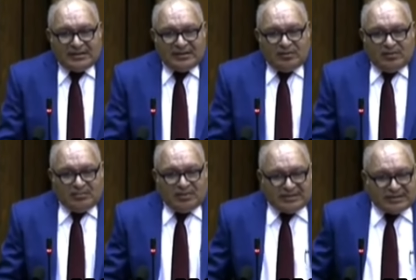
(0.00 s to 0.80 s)
HUL
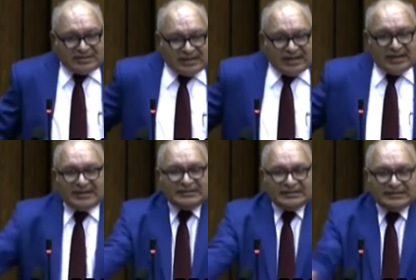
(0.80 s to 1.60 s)
blo treasury, yeah?
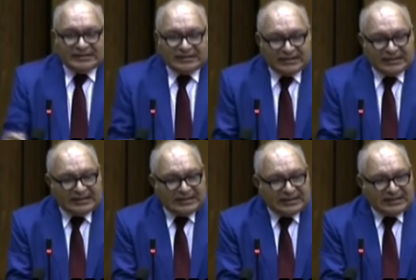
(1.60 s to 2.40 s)

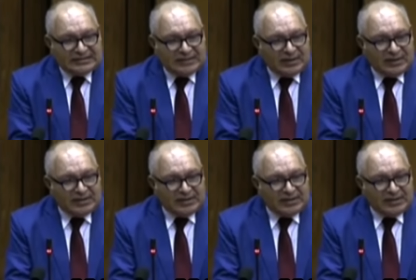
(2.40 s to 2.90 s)
So,